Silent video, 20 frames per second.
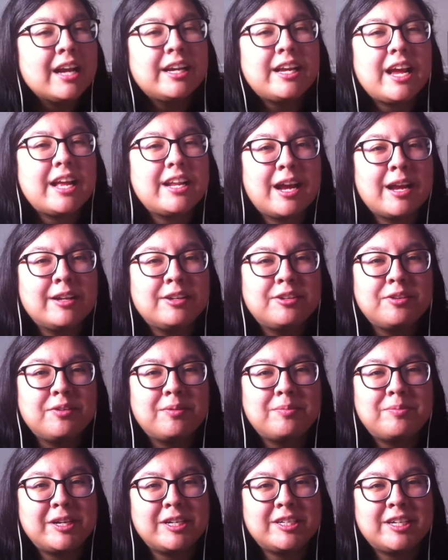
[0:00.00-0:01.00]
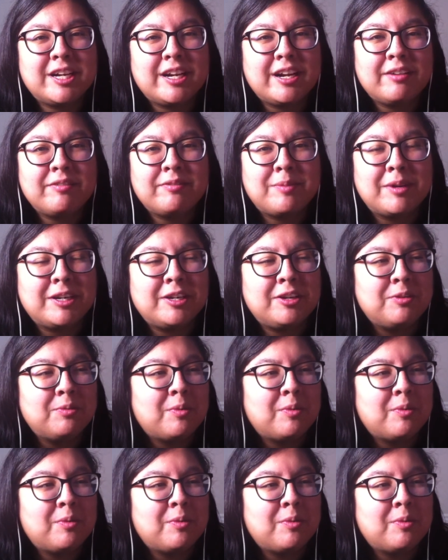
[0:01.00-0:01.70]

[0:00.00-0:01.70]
Again, I do appreciate everybody